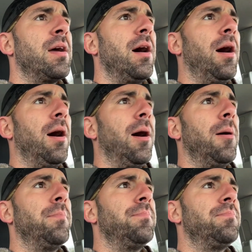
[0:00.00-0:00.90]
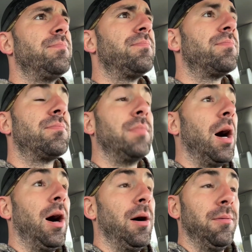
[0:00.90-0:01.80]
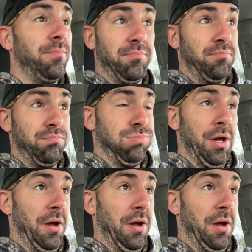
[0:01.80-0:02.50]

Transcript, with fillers: um, uh,